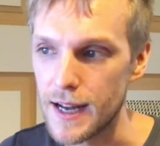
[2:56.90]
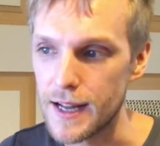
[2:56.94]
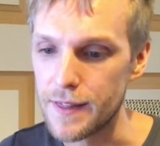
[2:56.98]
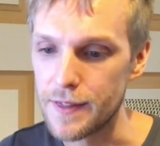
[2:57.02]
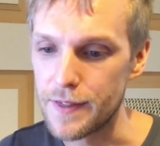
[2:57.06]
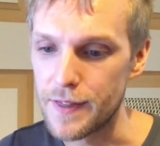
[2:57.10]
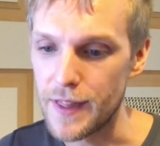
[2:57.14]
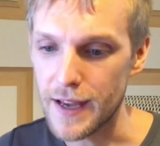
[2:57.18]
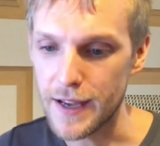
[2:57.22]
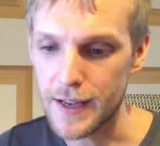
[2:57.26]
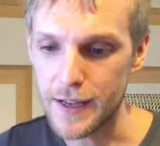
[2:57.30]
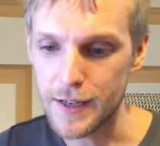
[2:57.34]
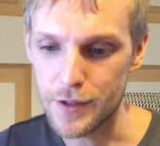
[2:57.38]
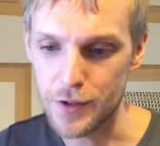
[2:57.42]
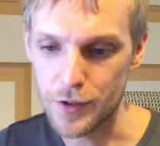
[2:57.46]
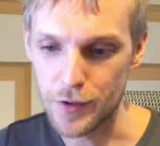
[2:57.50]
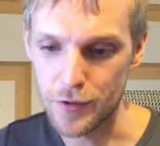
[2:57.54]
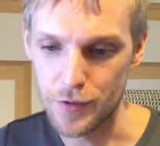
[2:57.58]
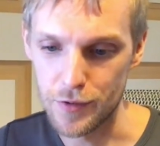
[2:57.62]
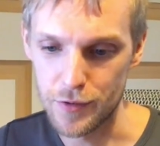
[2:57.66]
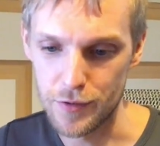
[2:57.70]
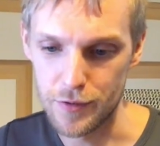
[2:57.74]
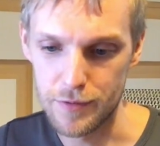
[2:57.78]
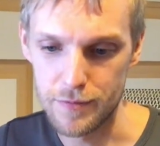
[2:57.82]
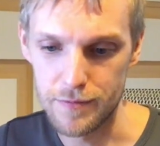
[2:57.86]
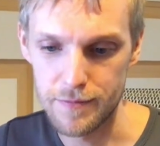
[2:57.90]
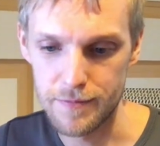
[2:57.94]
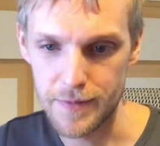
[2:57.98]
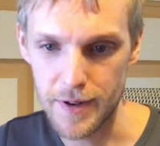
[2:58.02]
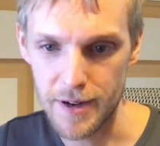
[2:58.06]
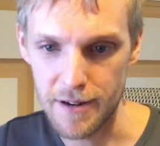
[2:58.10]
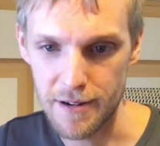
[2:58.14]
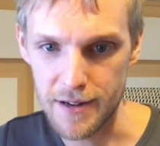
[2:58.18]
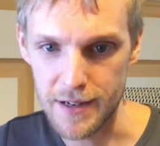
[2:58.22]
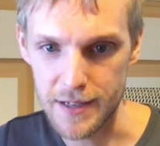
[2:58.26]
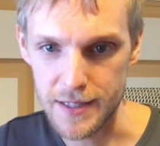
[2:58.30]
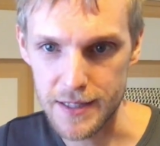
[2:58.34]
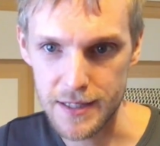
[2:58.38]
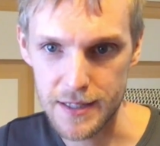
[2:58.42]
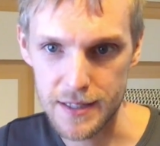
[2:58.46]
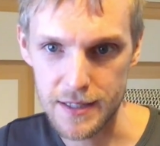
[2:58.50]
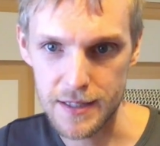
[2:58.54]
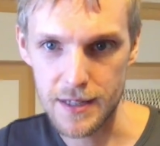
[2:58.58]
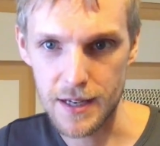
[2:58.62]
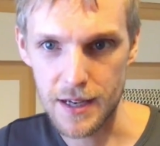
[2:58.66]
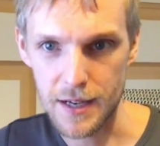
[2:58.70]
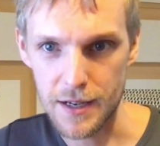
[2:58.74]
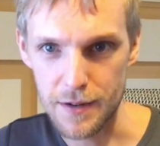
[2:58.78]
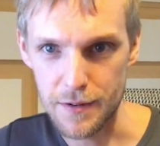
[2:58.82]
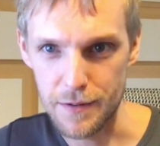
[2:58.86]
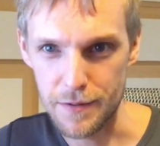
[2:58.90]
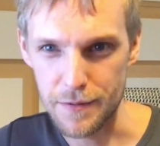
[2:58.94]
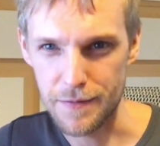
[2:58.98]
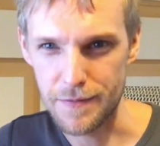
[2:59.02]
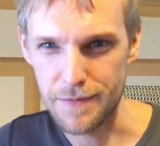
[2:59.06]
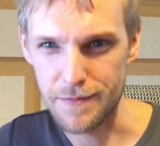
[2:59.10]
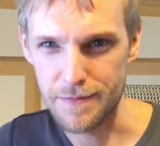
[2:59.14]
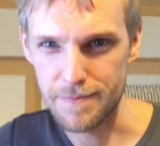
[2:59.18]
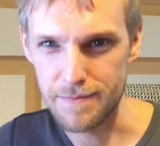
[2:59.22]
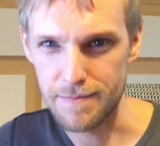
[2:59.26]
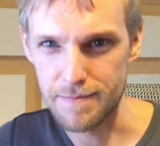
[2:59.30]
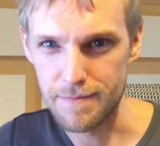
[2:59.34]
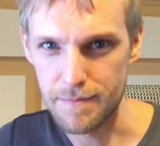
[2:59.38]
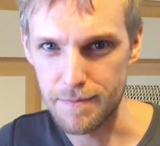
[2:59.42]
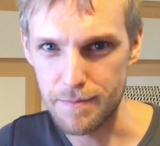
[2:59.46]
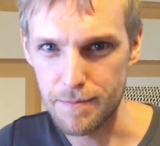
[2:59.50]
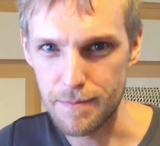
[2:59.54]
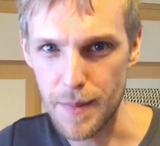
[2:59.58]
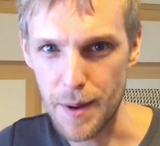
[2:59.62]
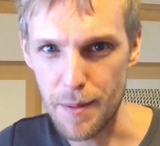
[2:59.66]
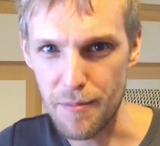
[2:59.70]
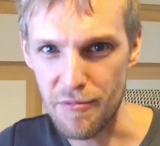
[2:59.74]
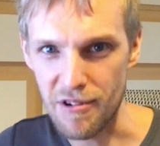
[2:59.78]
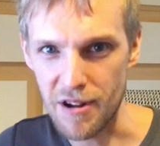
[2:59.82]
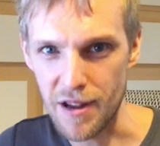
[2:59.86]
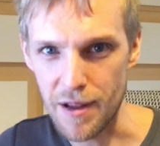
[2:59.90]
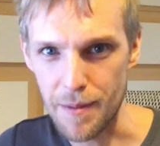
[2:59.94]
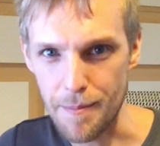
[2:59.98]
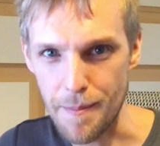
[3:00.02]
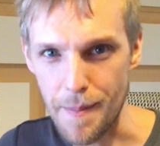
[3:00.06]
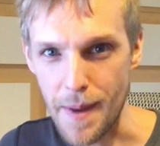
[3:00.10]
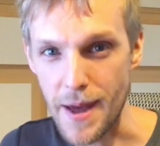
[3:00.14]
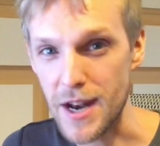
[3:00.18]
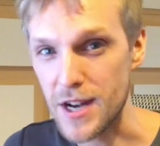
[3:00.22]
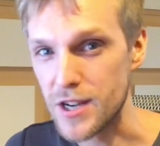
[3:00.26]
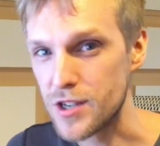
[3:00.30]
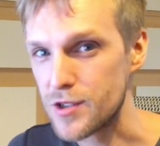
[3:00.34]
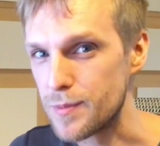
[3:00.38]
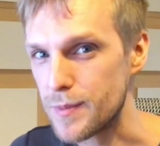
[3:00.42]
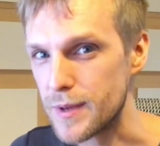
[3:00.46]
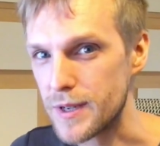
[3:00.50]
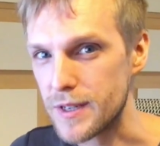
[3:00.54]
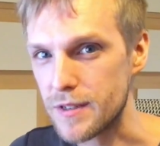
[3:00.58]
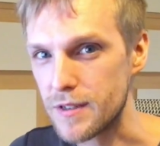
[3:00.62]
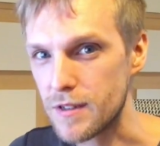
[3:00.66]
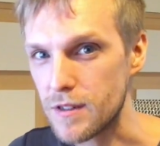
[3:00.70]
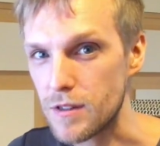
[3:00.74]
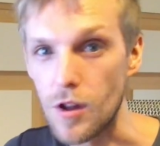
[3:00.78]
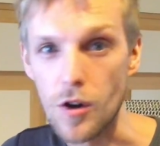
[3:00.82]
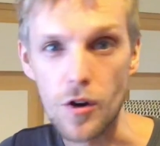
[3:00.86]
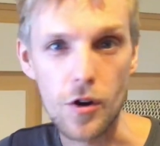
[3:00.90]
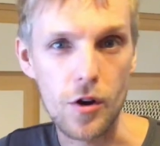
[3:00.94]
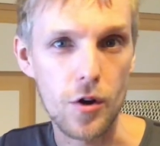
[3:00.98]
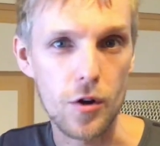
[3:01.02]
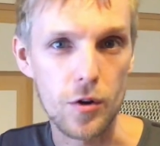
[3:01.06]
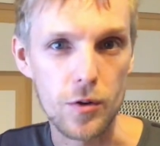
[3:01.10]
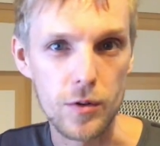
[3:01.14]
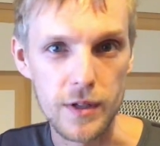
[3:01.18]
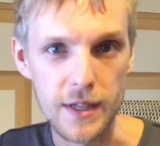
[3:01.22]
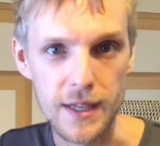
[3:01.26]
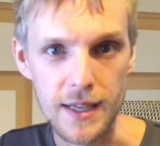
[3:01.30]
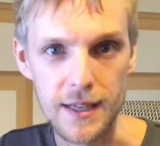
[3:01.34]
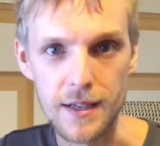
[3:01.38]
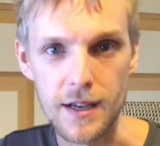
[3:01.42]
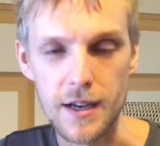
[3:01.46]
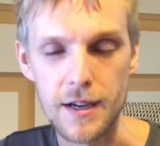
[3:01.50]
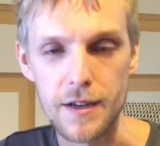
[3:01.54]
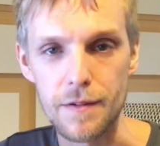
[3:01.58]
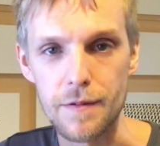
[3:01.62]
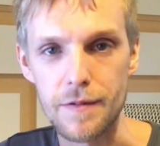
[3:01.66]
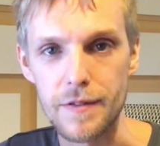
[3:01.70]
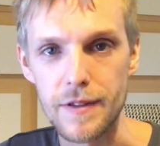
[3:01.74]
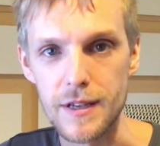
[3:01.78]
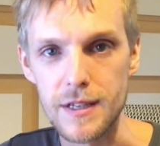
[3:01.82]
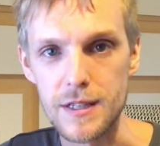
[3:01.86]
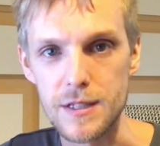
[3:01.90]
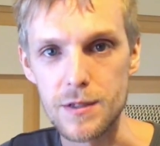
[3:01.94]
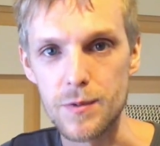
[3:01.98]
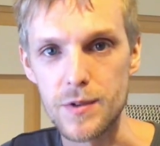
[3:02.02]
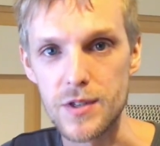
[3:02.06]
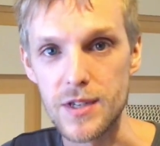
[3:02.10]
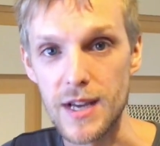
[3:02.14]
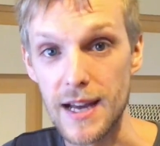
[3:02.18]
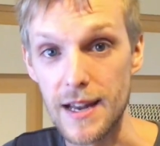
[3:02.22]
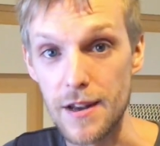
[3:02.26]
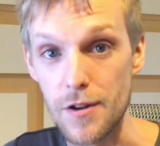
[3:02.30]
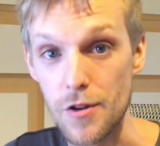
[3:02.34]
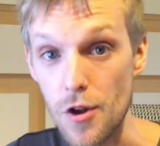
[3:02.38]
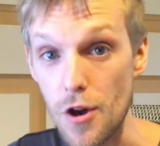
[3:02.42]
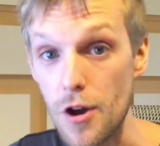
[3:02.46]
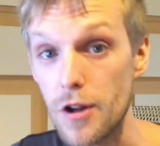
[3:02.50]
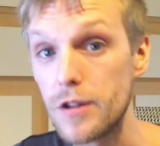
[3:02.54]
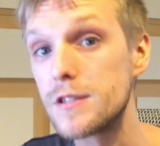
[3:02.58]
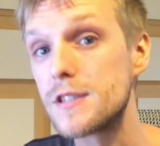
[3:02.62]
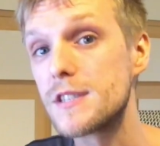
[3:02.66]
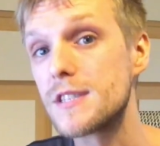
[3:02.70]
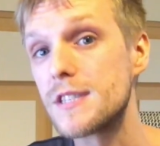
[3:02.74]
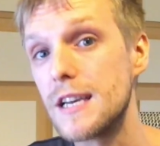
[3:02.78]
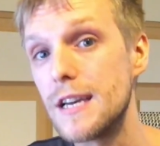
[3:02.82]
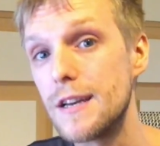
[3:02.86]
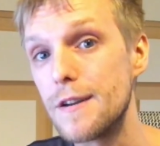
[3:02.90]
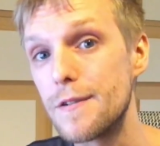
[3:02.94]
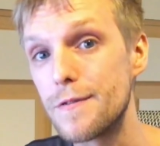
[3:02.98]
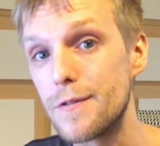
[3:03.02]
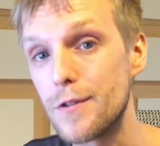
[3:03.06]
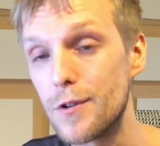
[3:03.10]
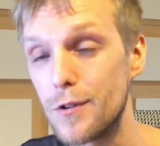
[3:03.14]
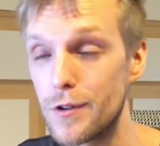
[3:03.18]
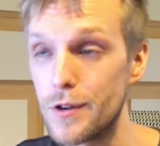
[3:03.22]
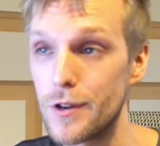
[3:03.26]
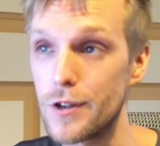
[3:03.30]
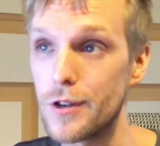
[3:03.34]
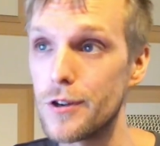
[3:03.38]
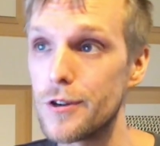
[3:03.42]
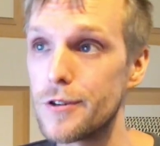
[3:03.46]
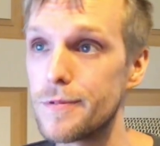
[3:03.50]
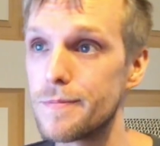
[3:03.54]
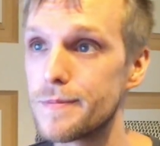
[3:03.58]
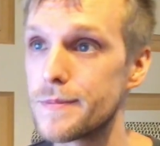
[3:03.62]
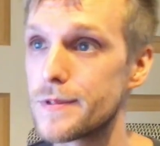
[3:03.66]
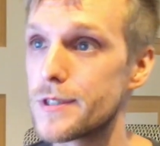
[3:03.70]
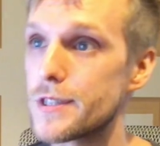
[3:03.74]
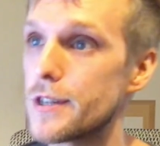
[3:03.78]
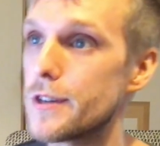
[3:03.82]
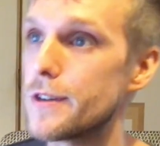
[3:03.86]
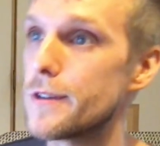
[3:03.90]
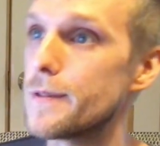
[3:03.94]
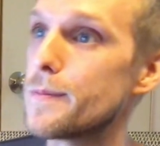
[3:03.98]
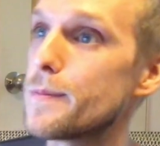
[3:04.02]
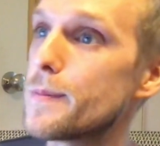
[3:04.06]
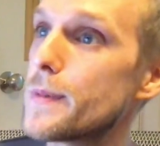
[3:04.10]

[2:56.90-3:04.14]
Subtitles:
they do various kind of memory management, lock holding kind of things, which are not safe for audio. So